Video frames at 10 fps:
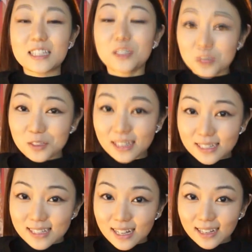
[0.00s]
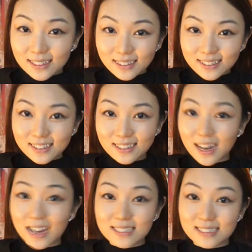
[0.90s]
Did you guess that?
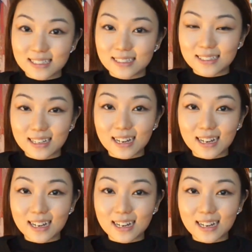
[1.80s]
I didn't.